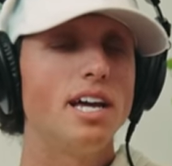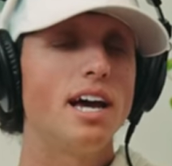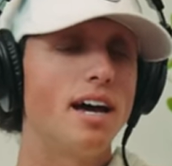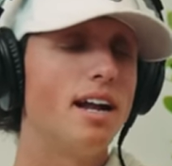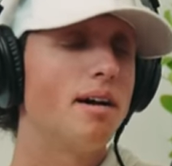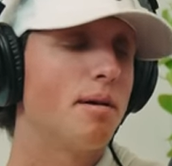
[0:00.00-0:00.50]
Uh,
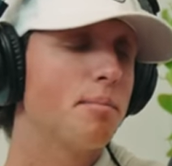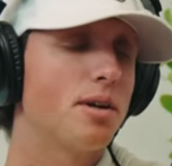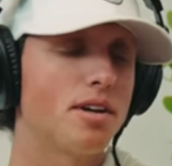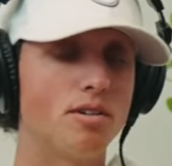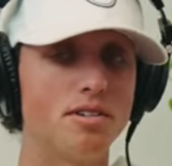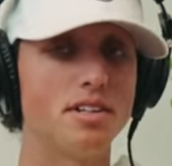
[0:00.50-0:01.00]
yeah. Uh, and I'm
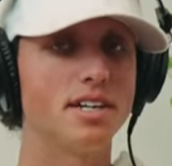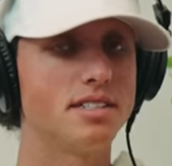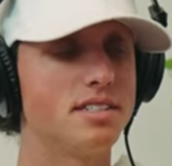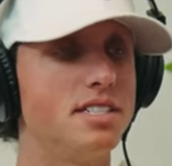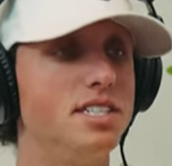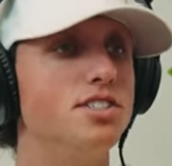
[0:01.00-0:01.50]
going to go into like
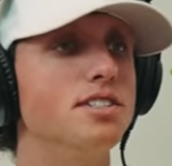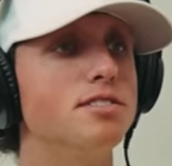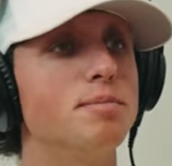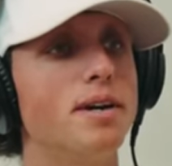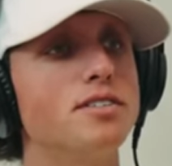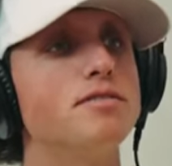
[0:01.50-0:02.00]
the teaching
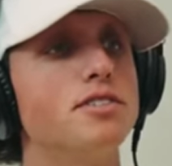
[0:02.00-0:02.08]
space